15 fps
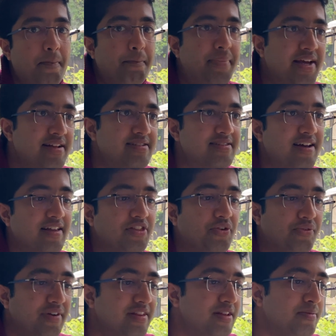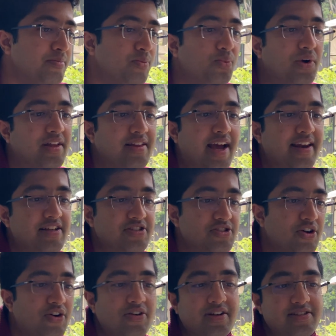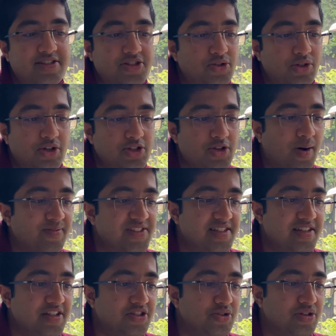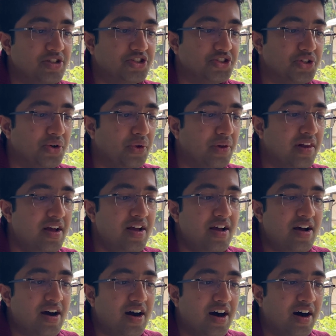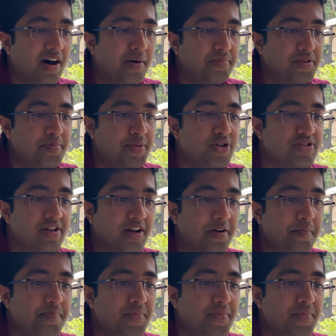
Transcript: beats and the rhythm with any song, and Sonos obviously to control the music.